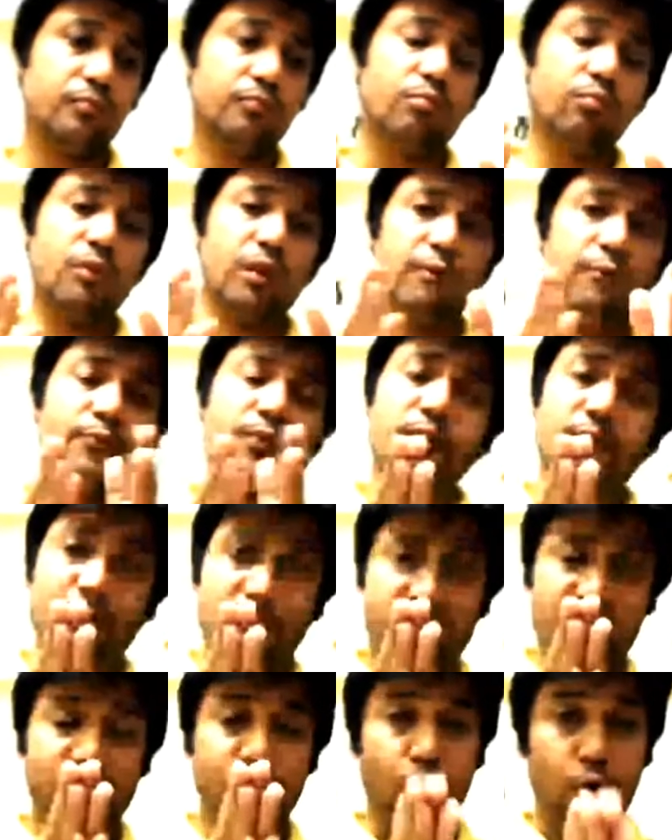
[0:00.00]
we will be
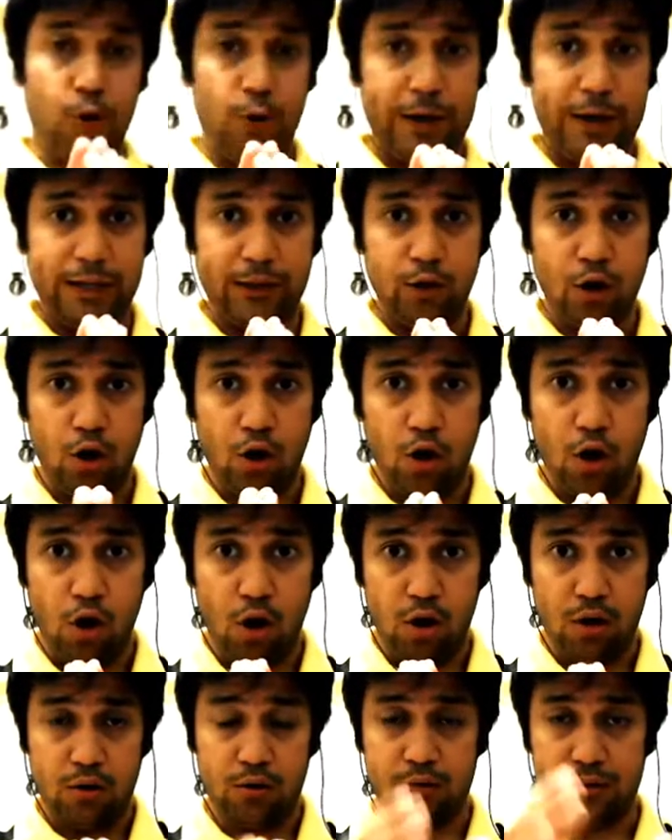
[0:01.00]
following
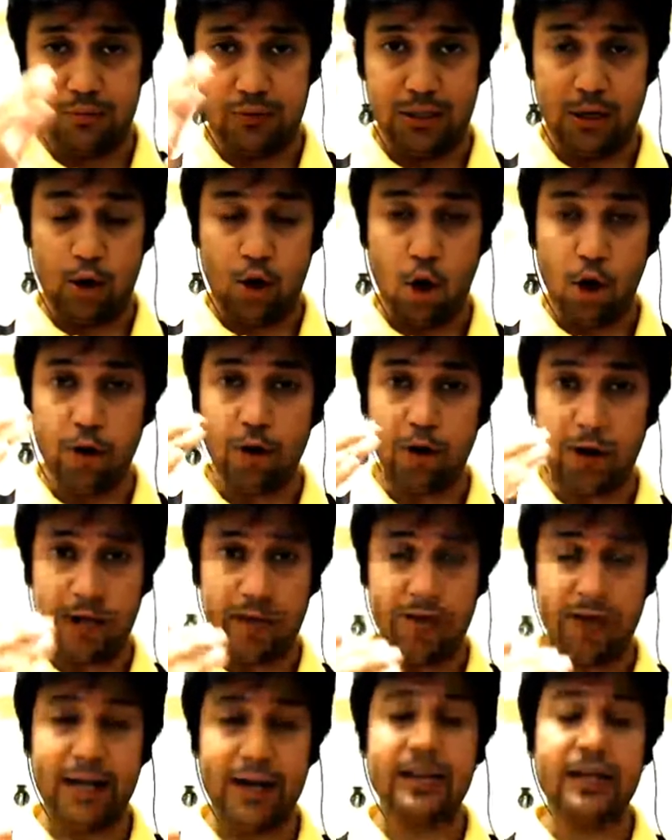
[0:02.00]
the ordering,
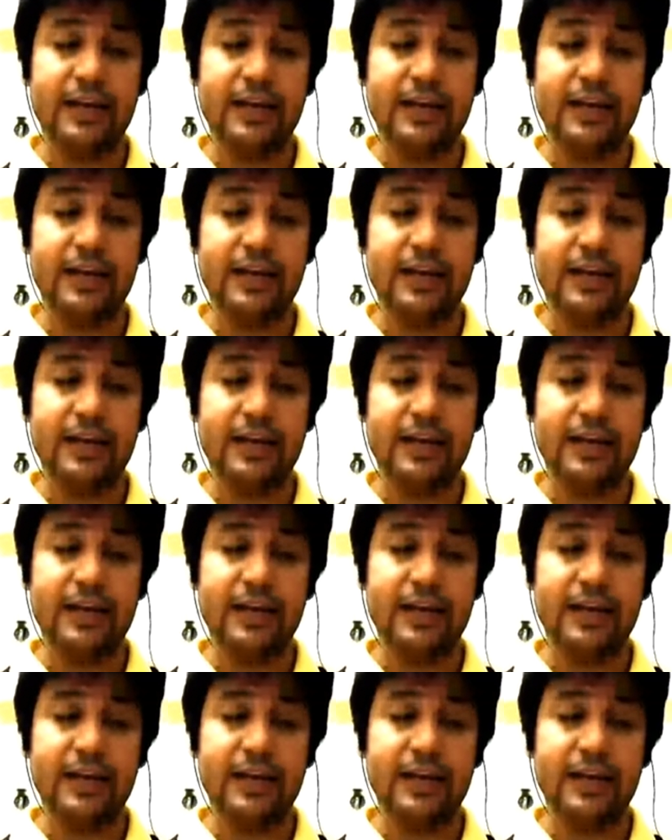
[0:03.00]
right?